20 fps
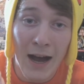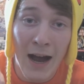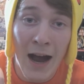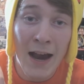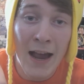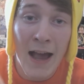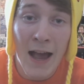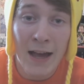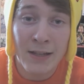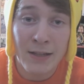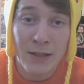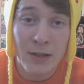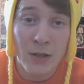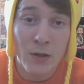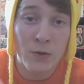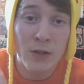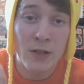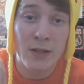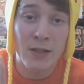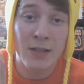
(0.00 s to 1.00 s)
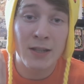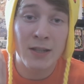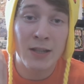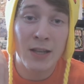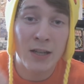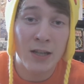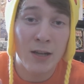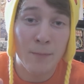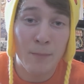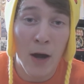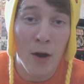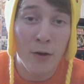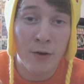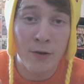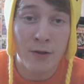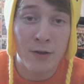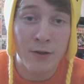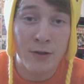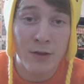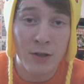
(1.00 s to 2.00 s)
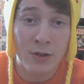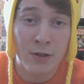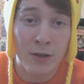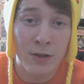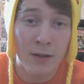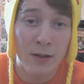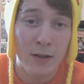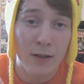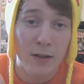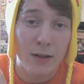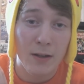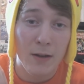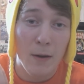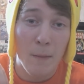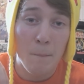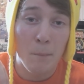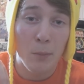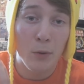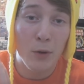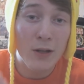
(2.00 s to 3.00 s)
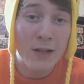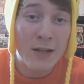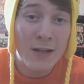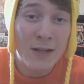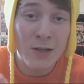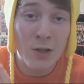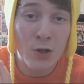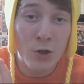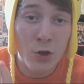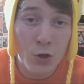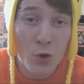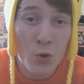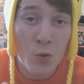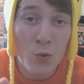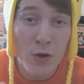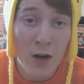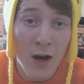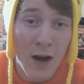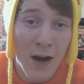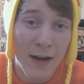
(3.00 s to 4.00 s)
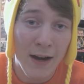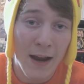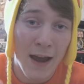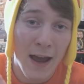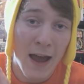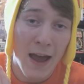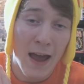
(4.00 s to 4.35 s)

I ask you, just think about your decision. Please do not...